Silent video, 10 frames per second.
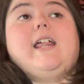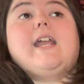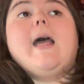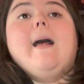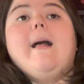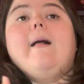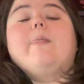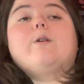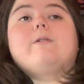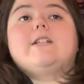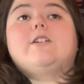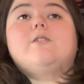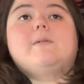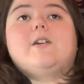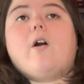Like, the reason
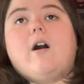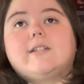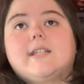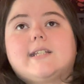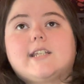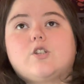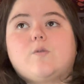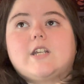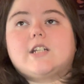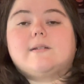you're being called to the situation